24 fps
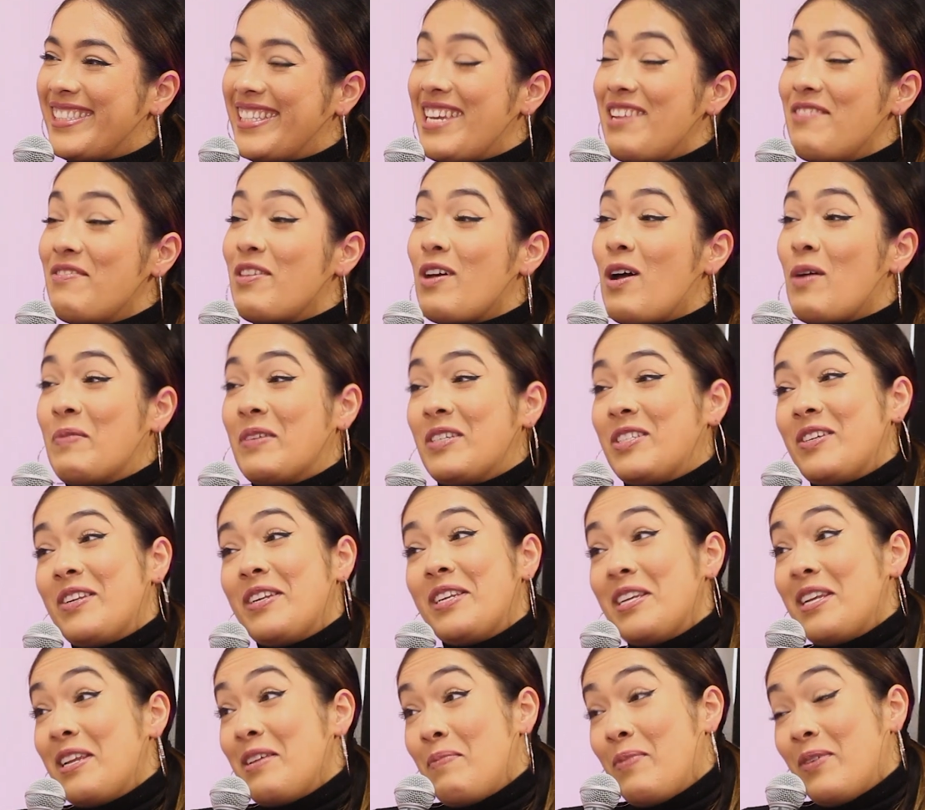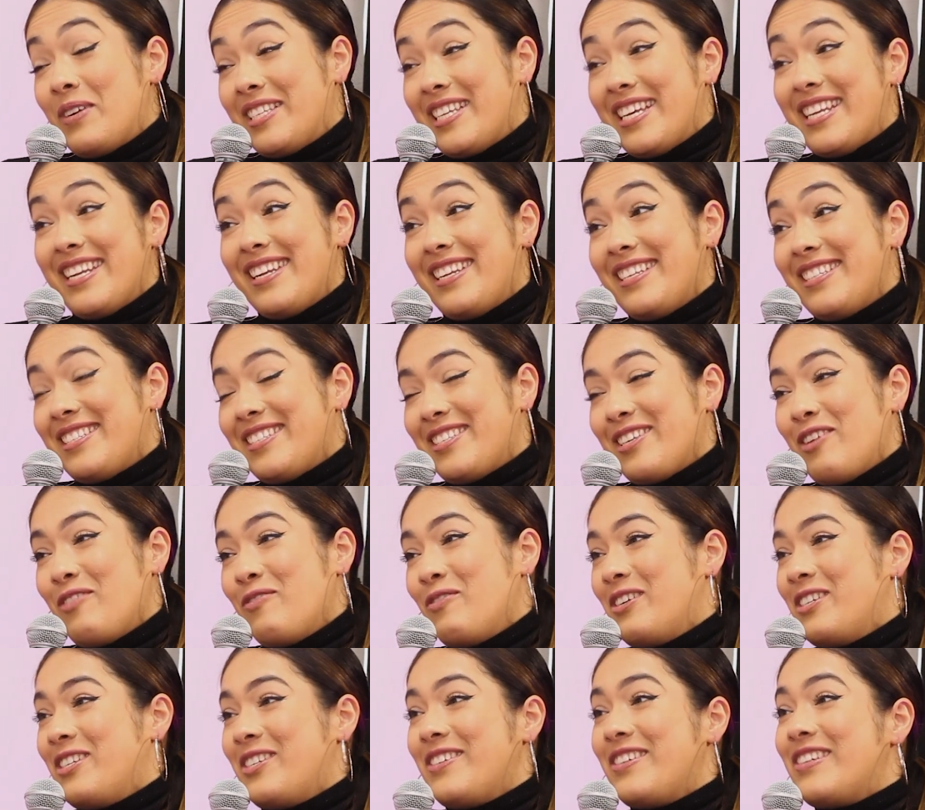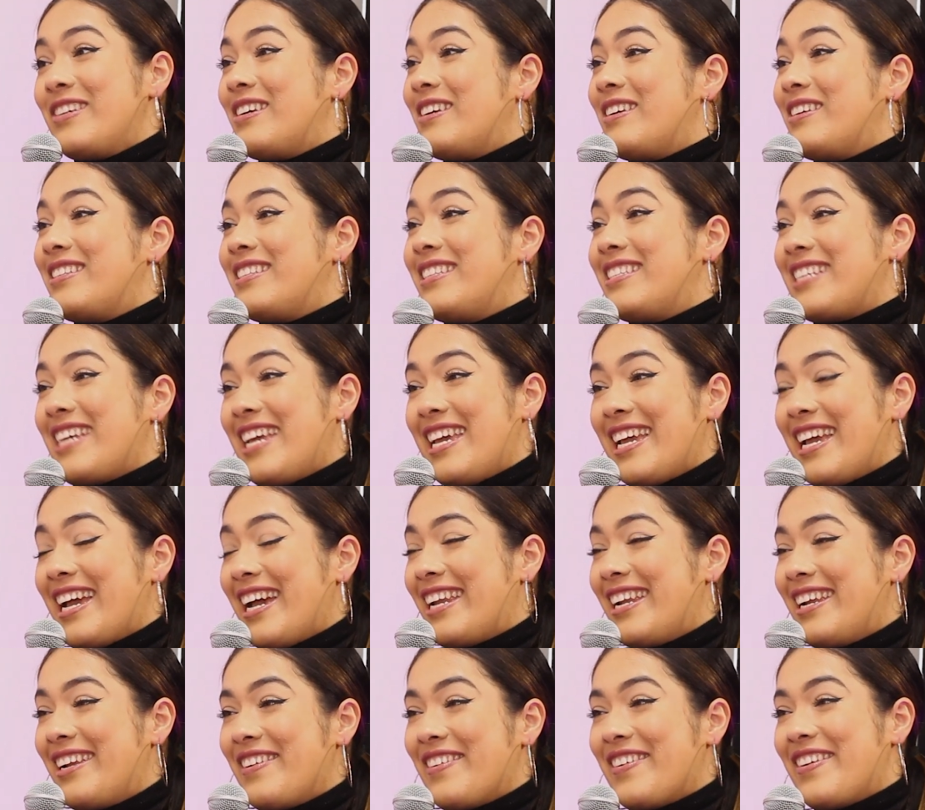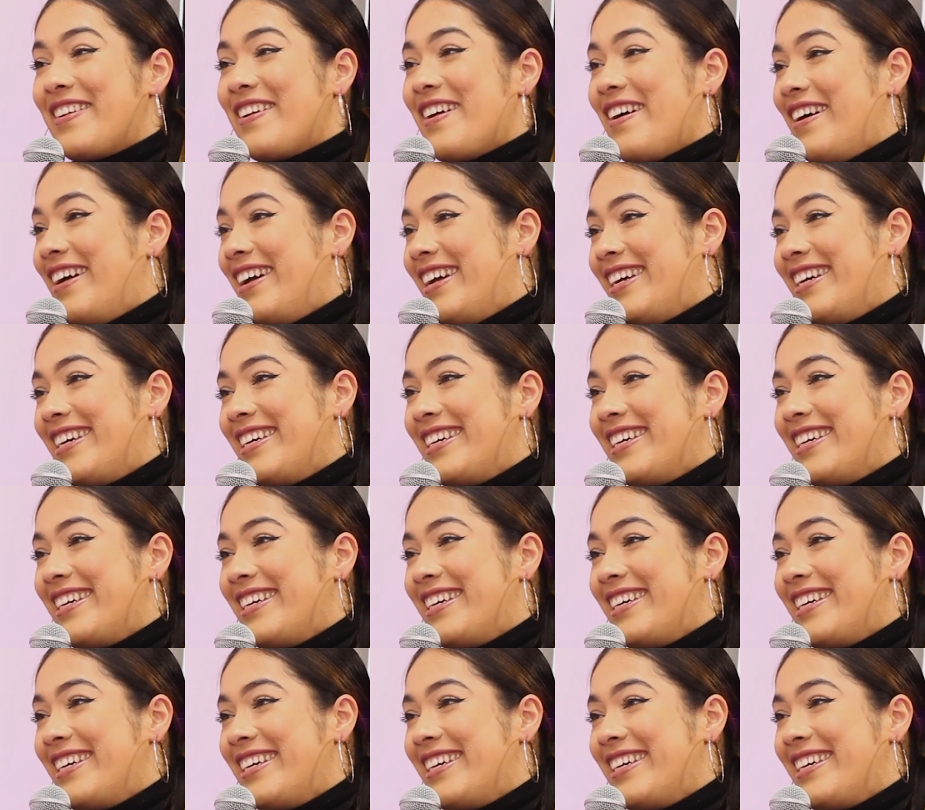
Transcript: If the opportunity presented itself, would you take at it or not?